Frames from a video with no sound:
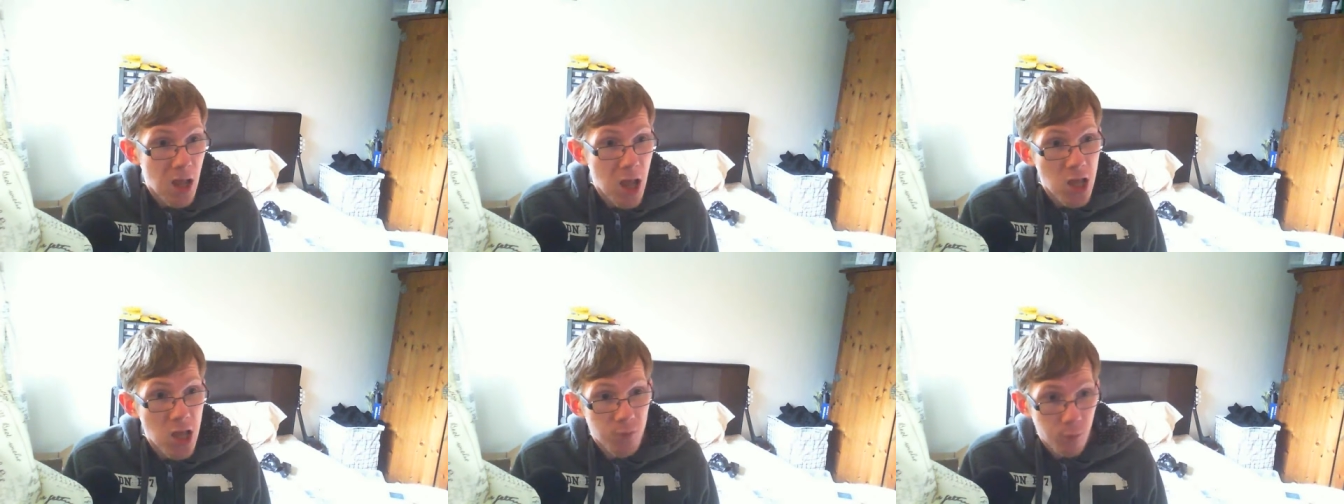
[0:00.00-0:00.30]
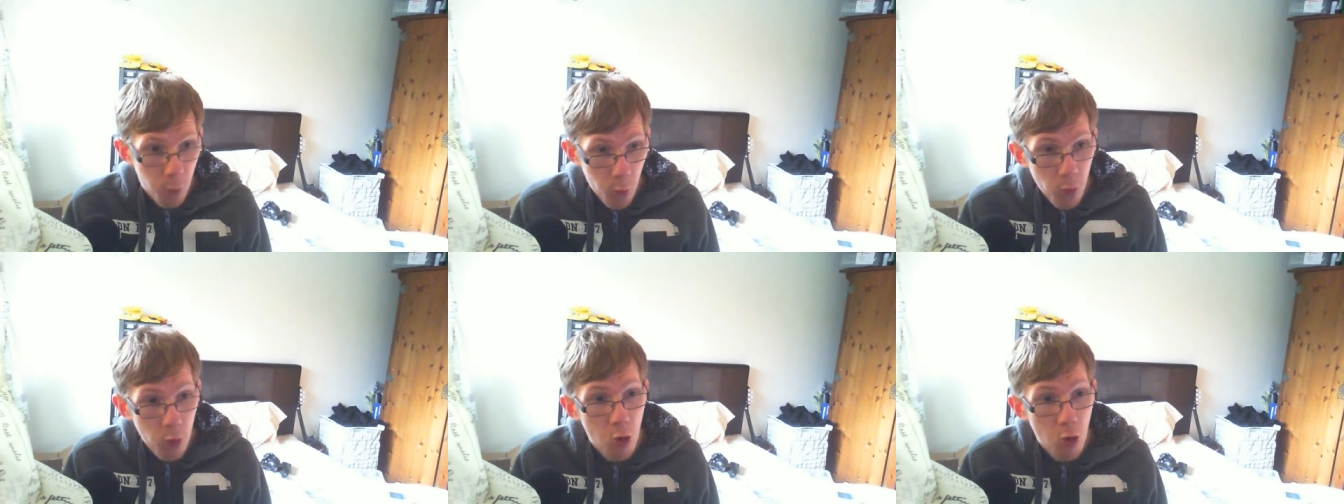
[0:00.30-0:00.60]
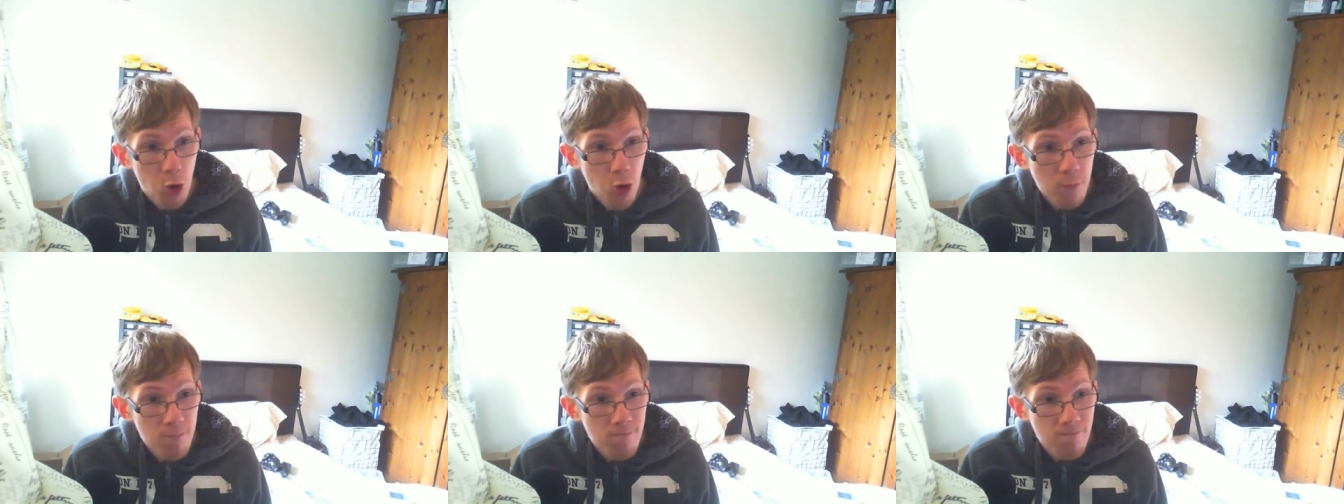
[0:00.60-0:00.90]
Spoiler
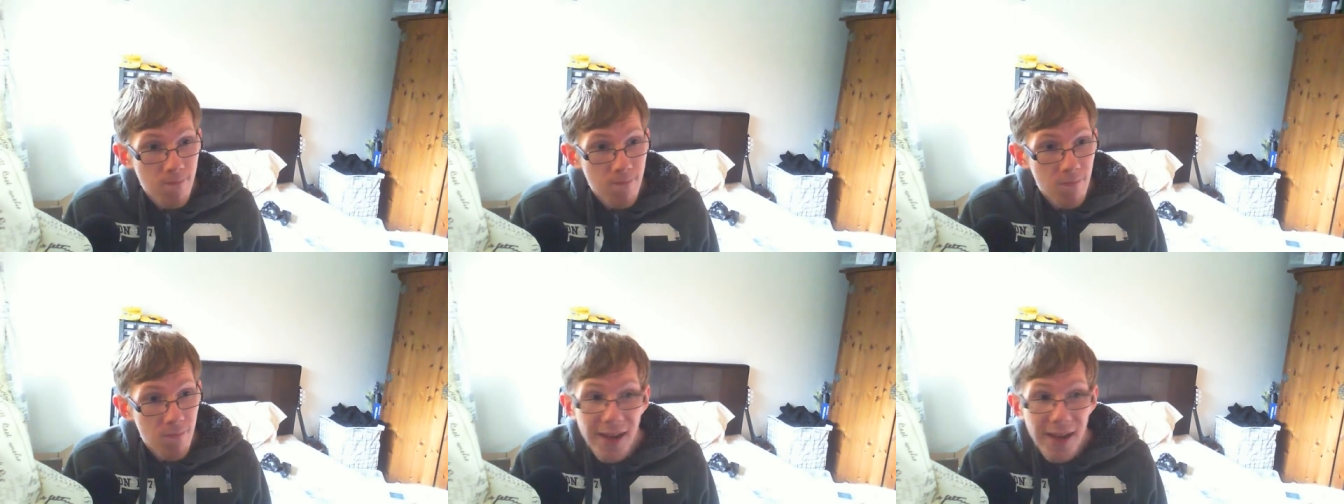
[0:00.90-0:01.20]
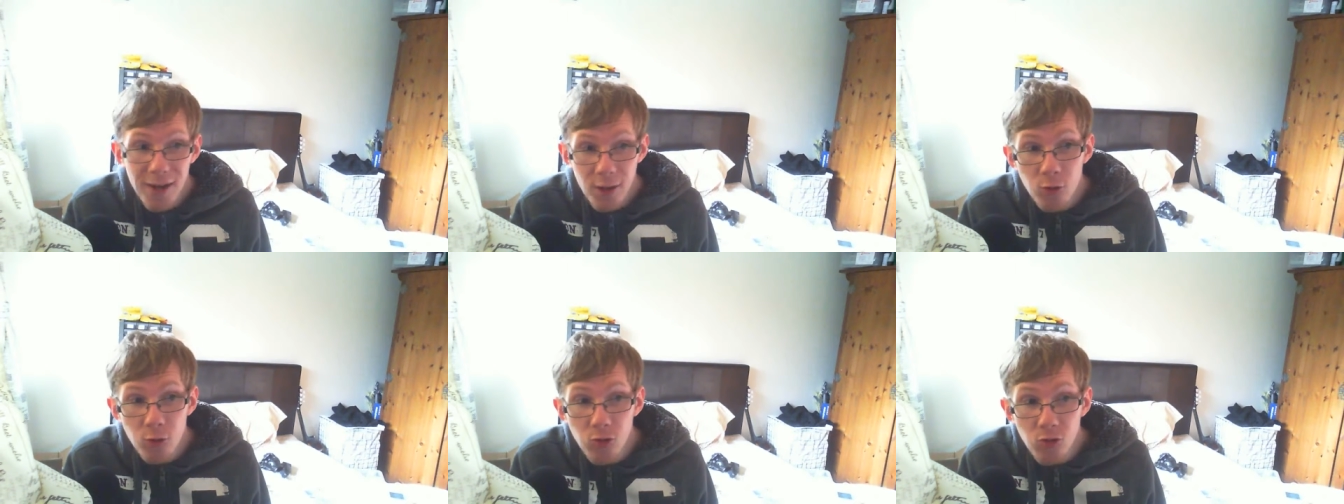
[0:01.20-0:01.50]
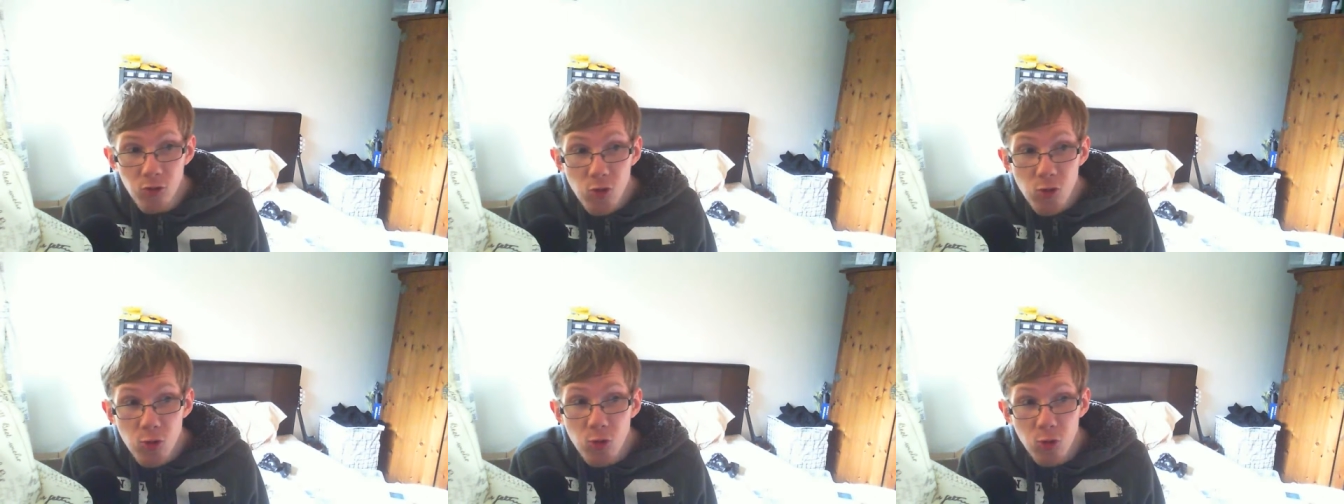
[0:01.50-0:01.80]
alert, that includes
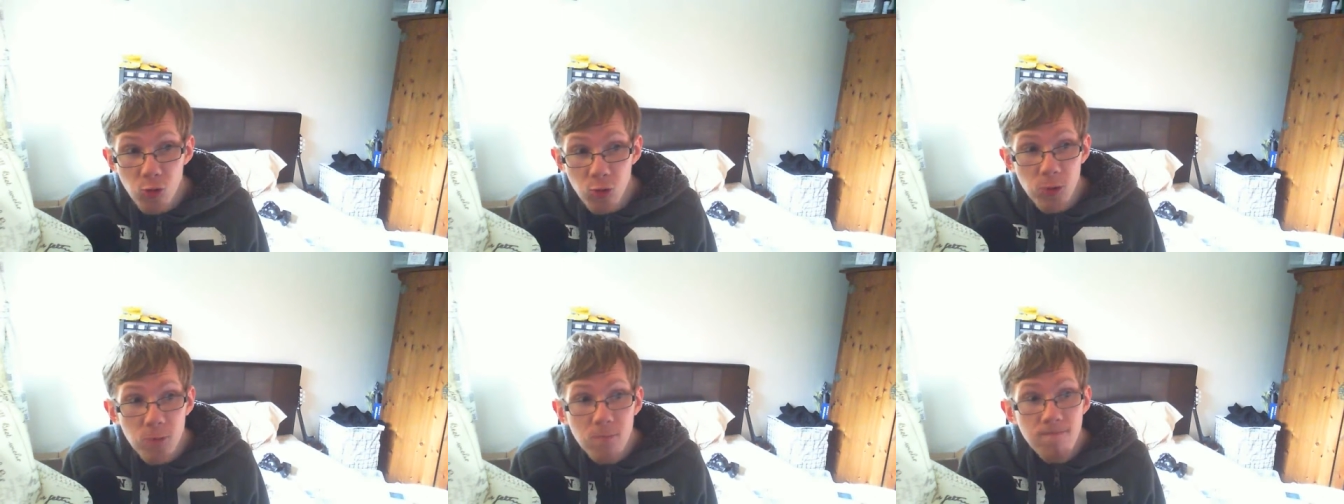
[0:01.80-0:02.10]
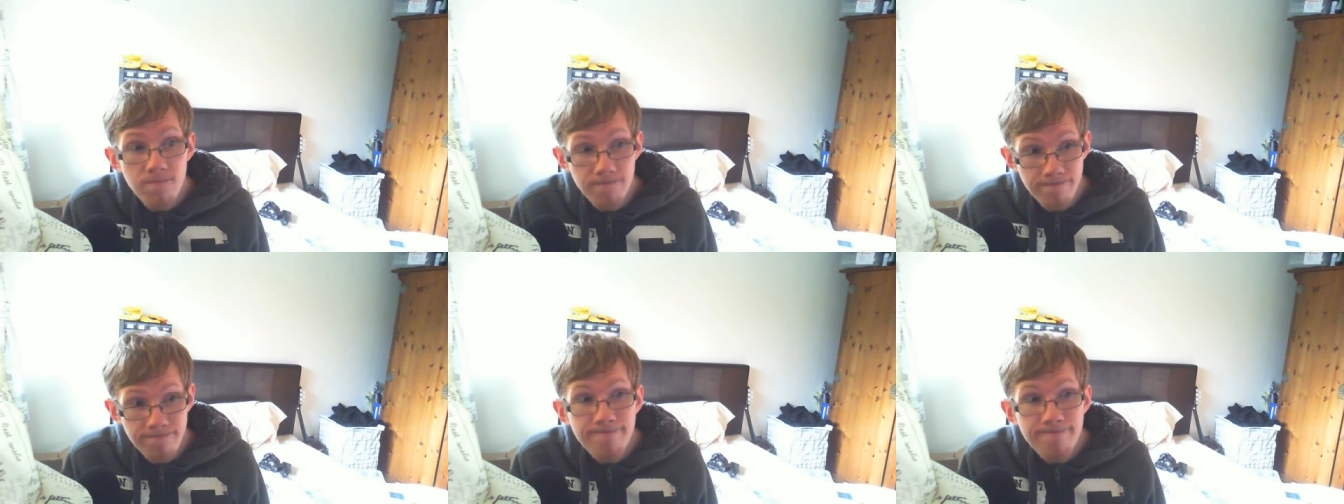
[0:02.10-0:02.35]
fusions.